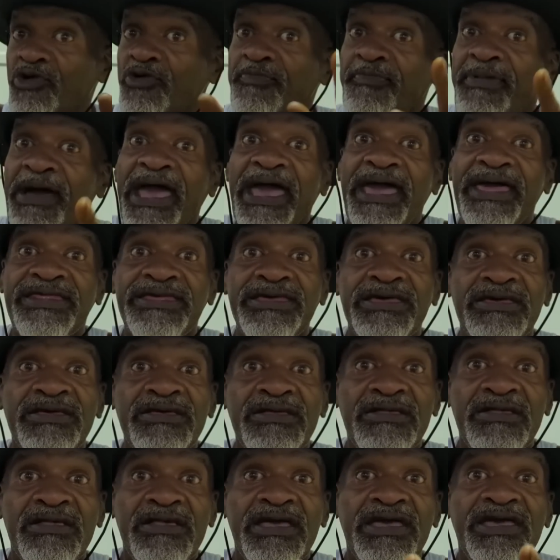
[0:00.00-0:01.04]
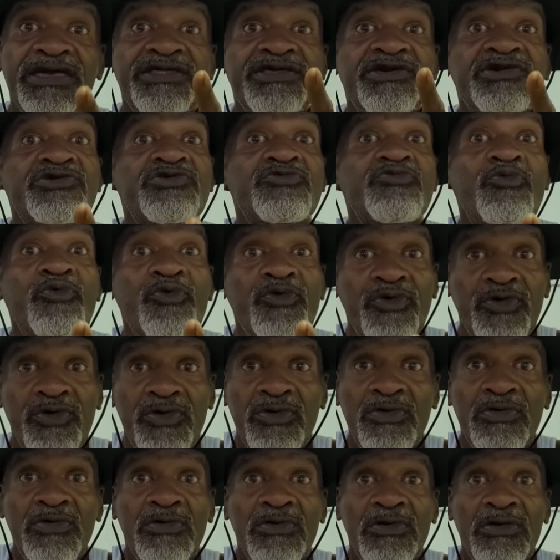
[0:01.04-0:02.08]
Ain't nobody in this
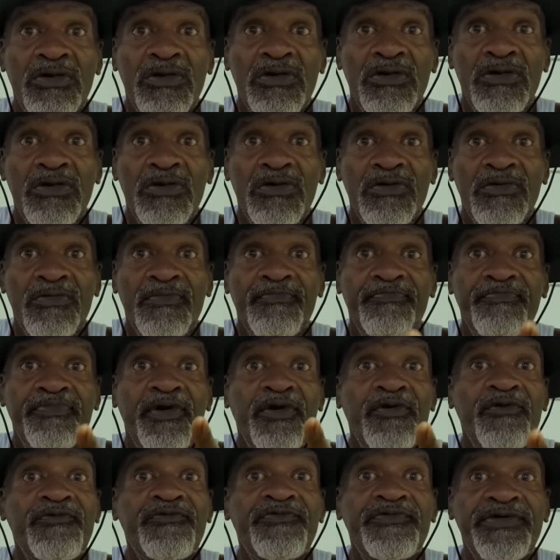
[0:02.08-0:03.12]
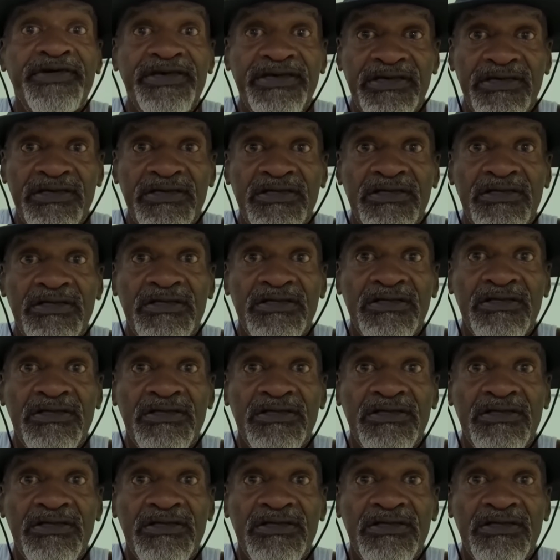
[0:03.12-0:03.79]
world perfect.